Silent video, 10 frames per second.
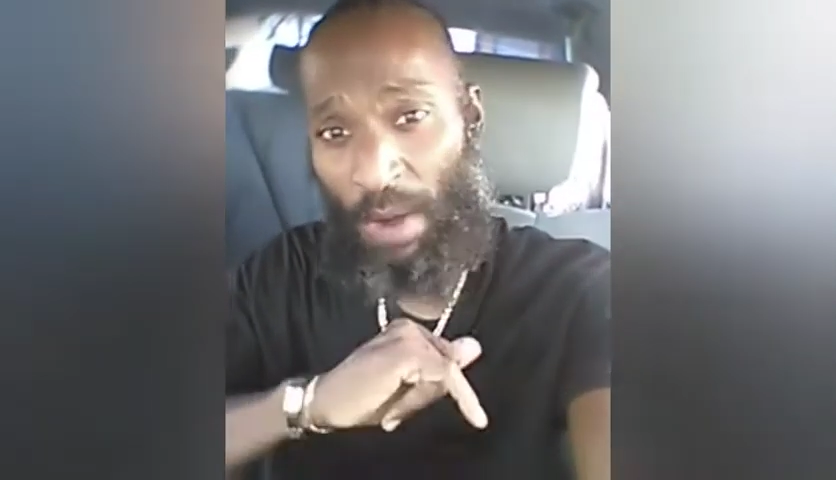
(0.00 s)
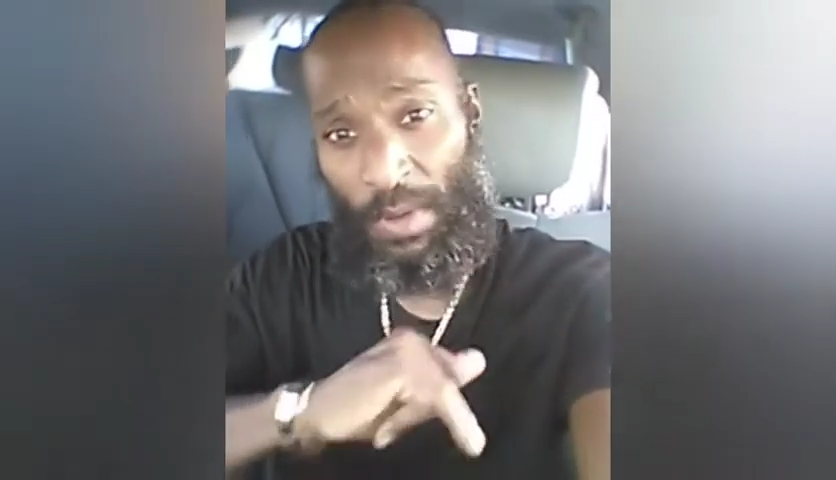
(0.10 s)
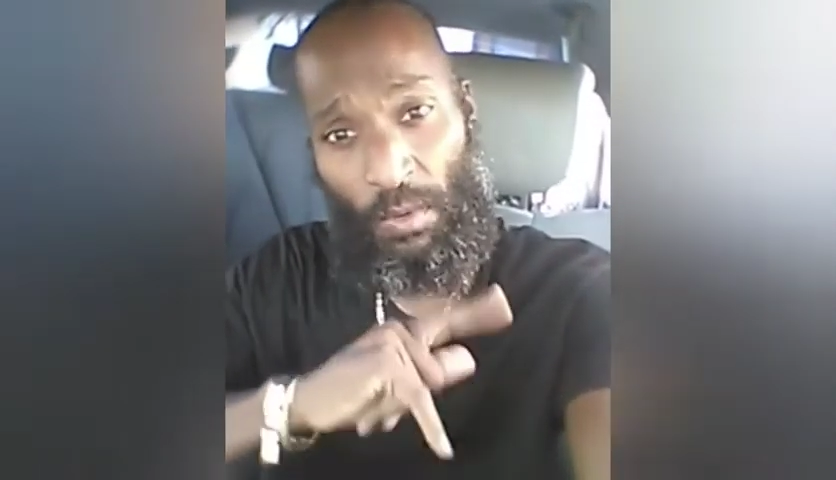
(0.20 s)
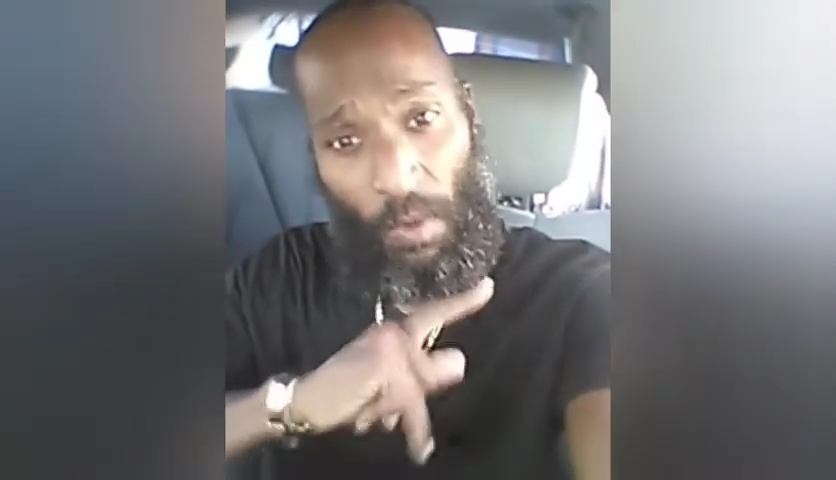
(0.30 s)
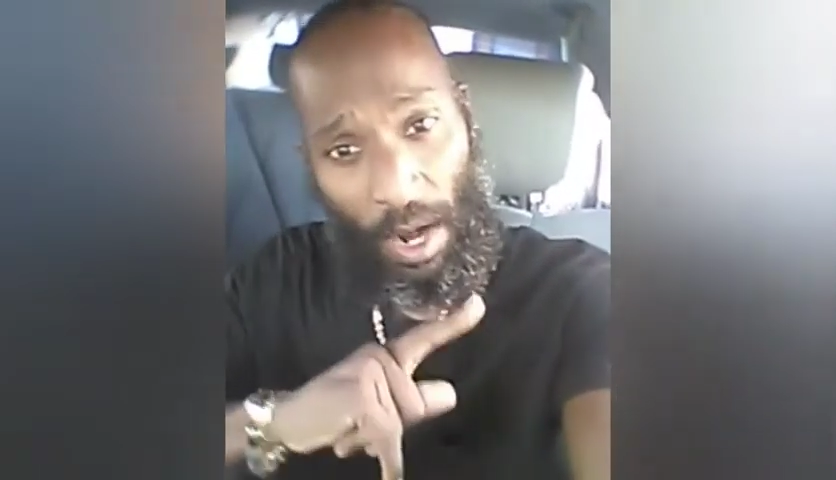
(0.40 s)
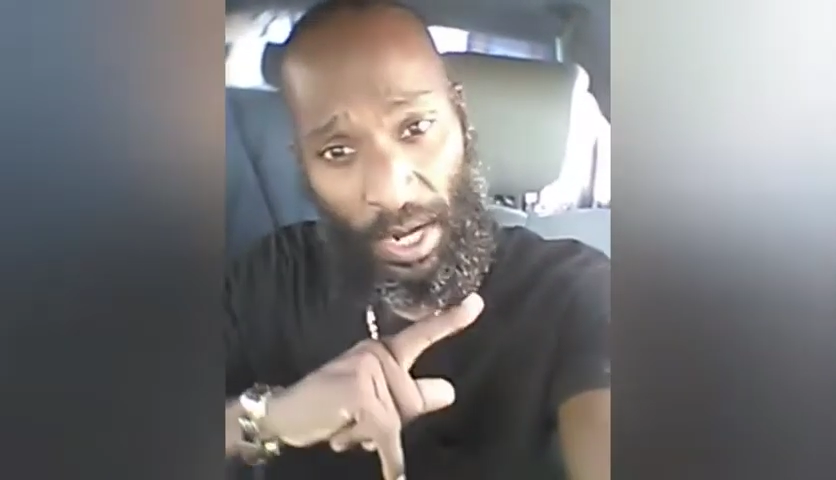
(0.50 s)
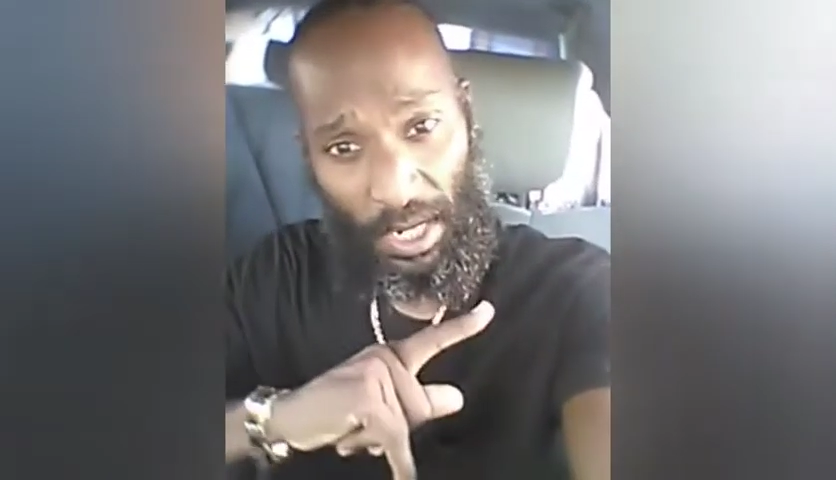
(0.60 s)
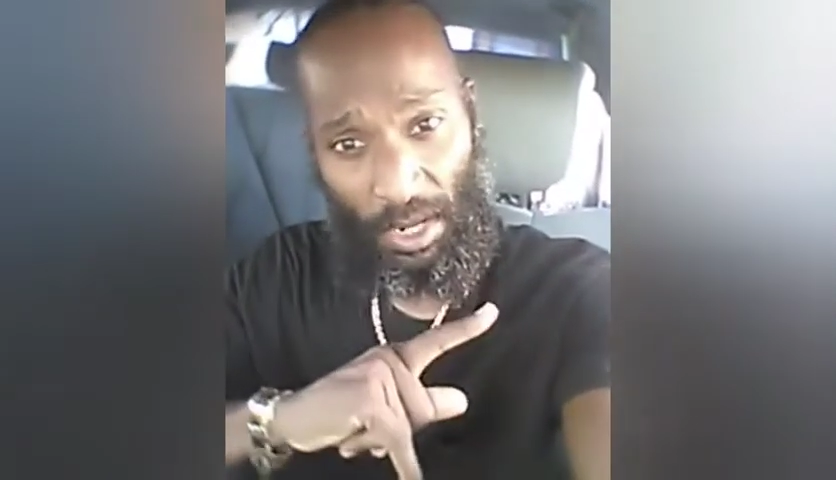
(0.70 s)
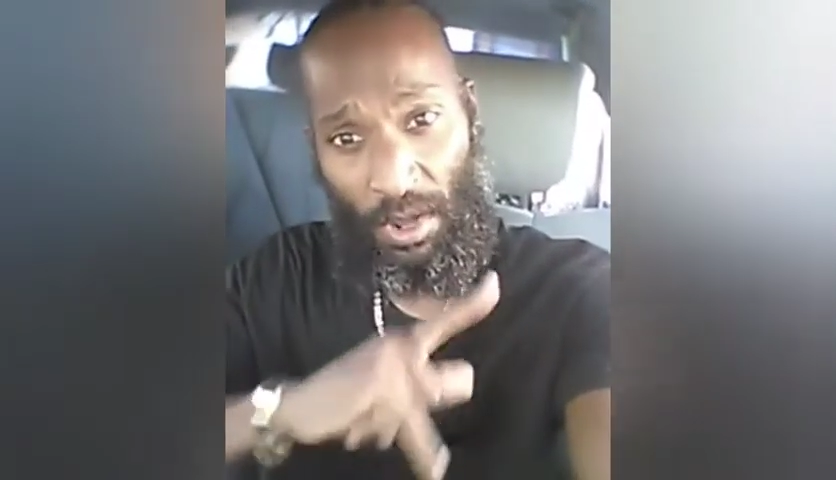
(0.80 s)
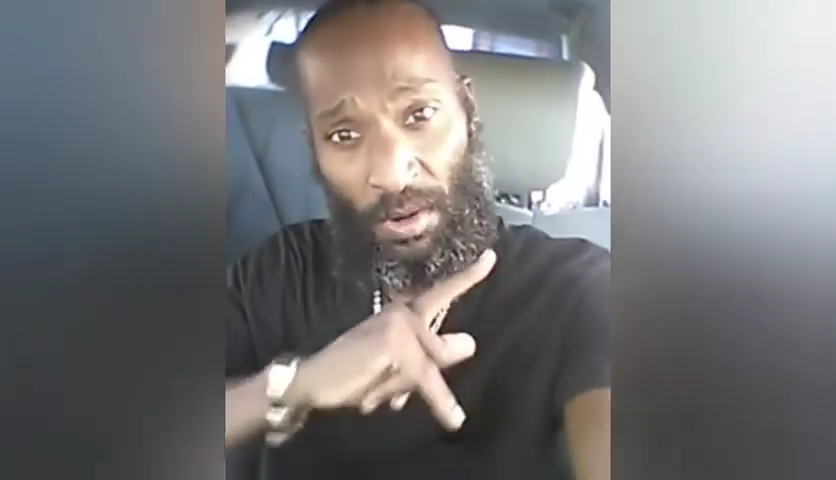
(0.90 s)
what we're
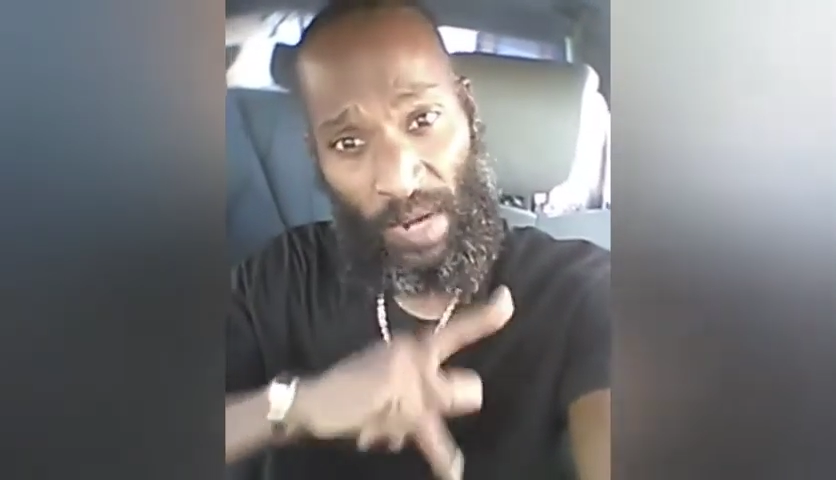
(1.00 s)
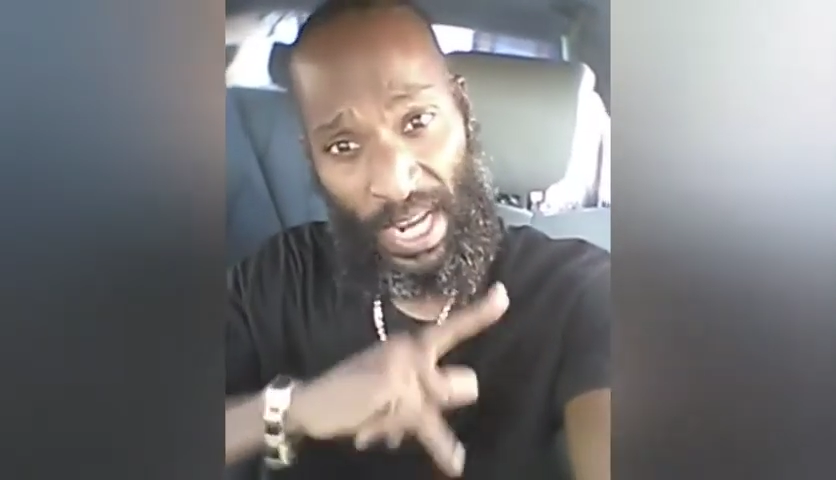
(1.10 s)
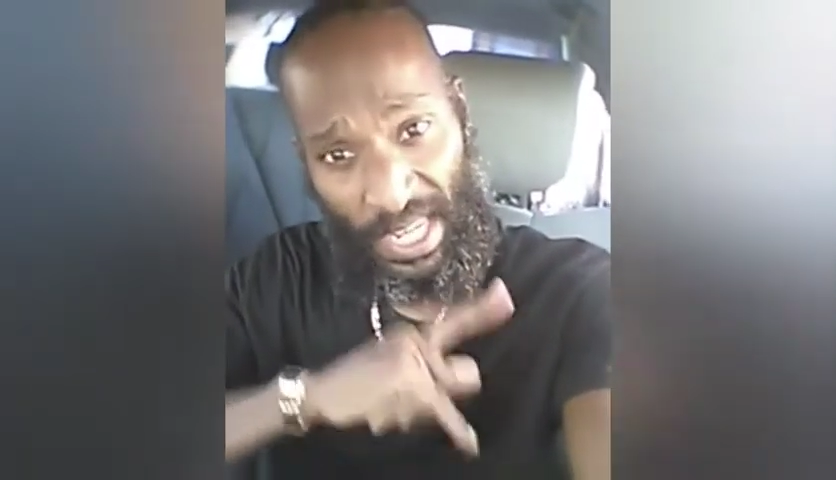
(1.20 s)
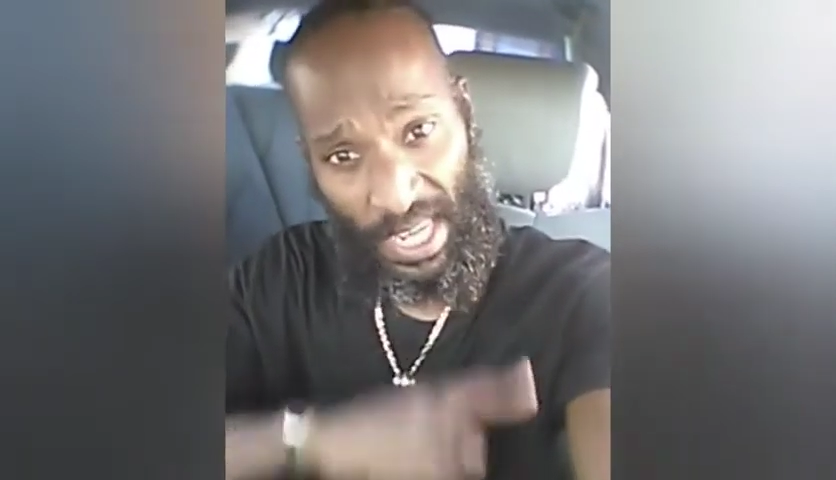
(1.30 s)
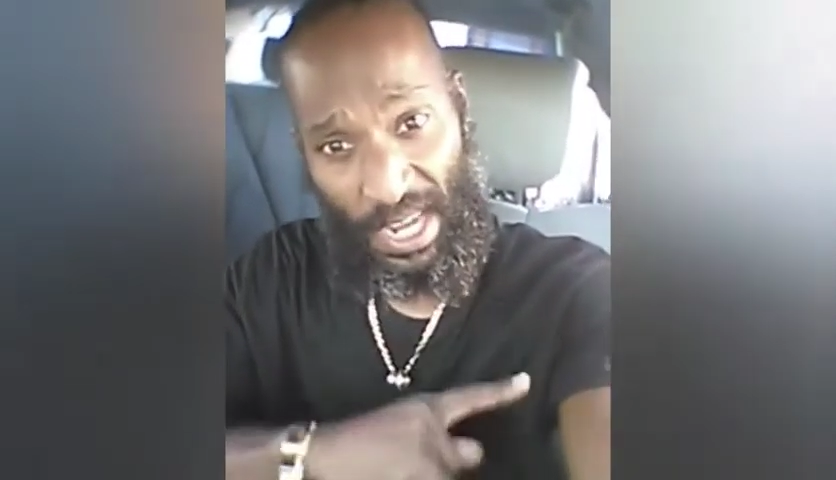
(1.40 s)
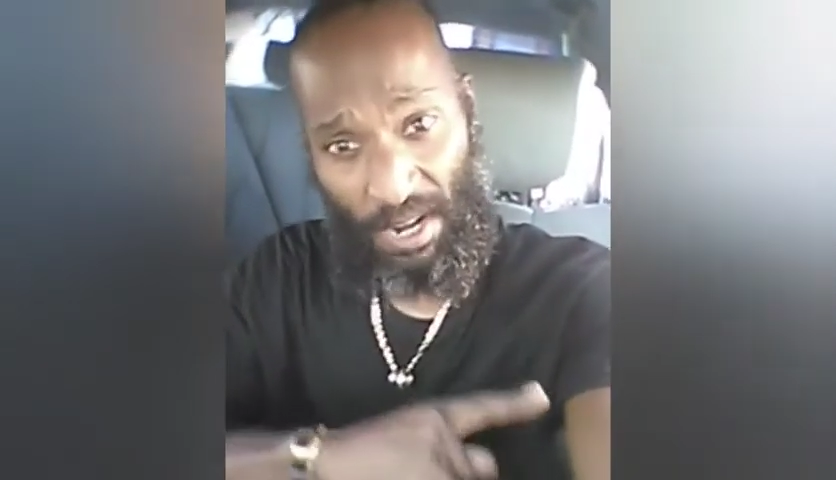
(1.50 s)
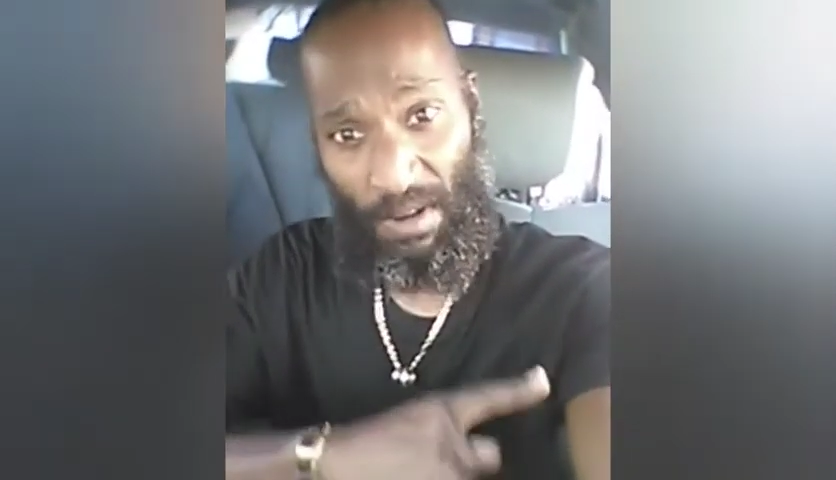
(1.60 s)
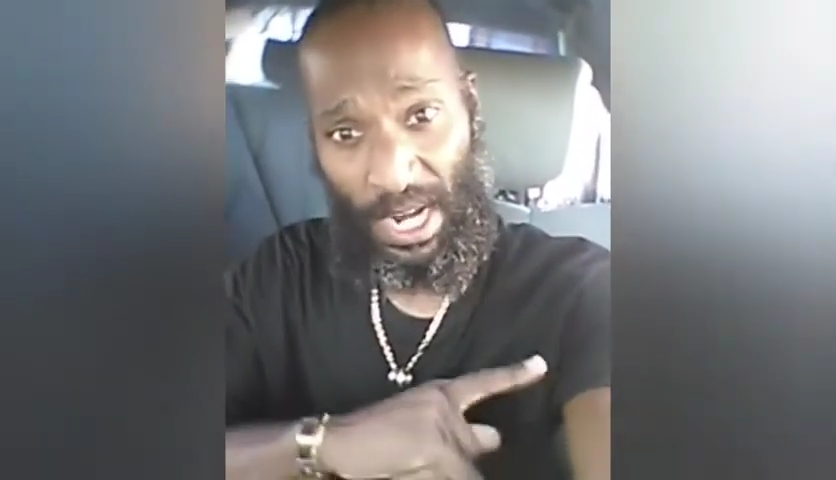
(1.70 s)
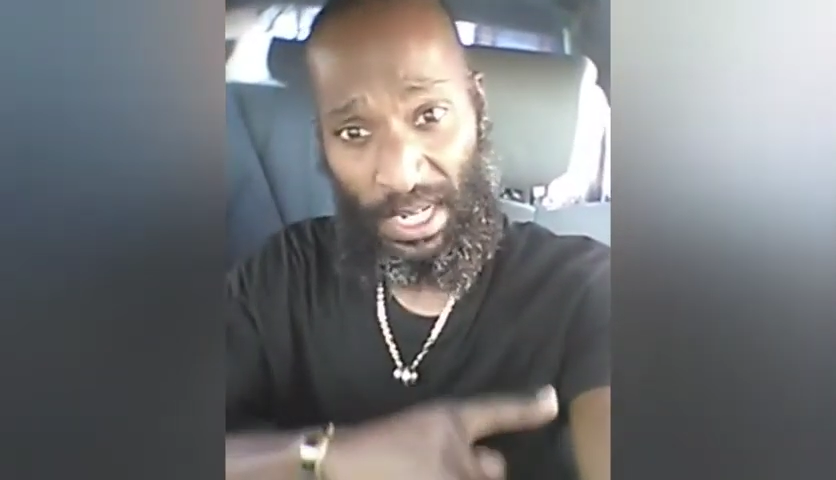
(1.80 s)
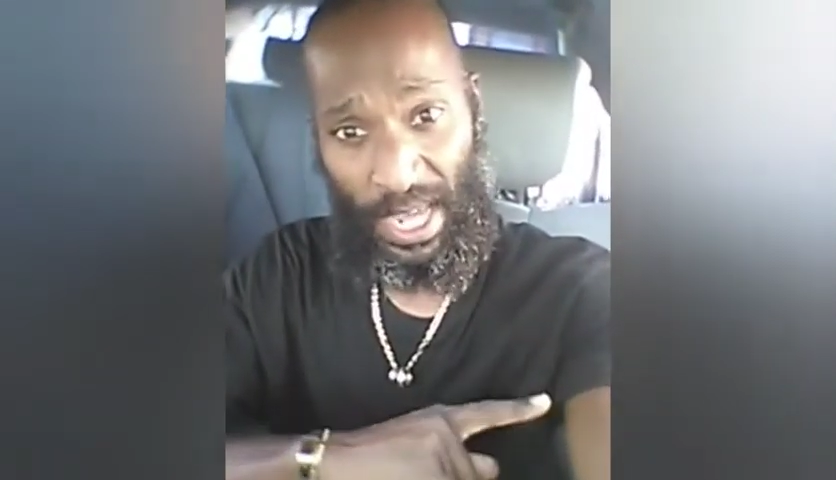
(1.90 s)
working on right here,
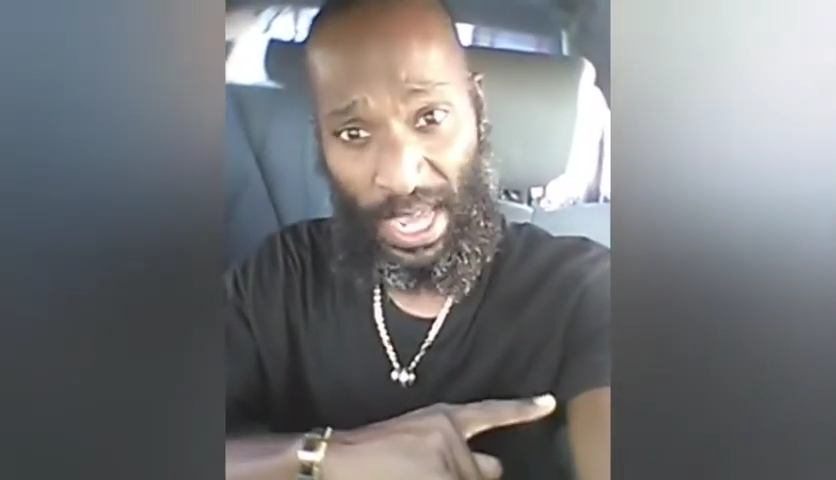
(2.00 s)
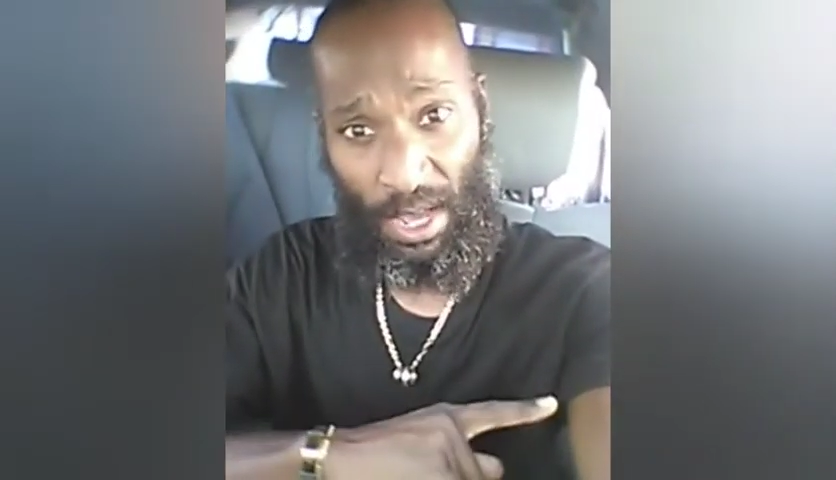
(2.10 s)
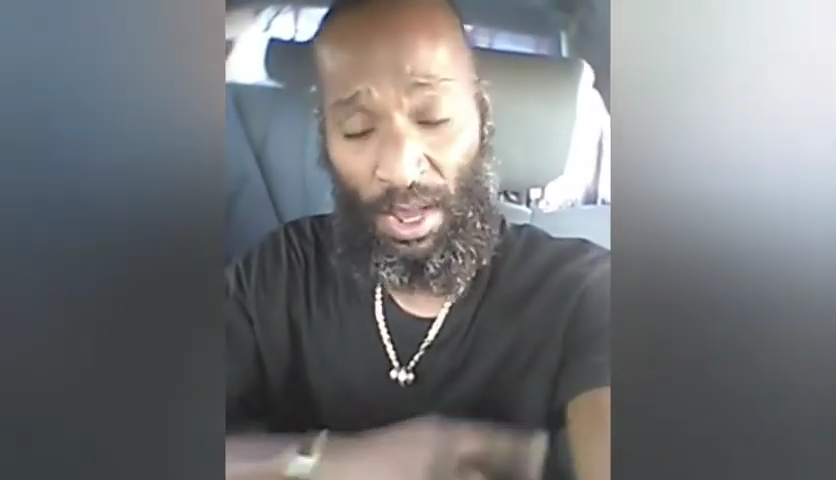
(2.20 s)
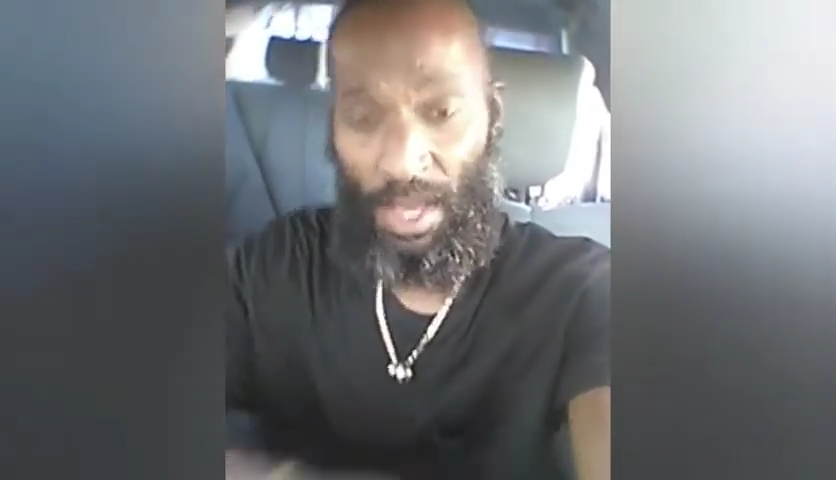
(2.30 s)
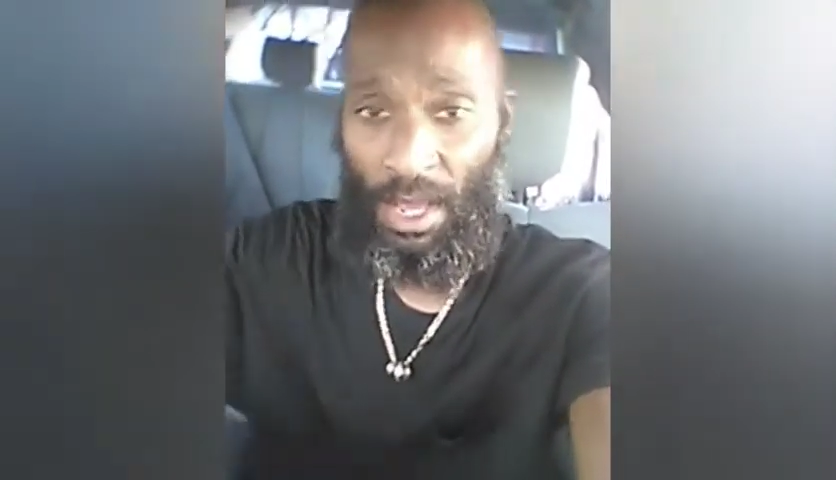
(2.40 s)
right now.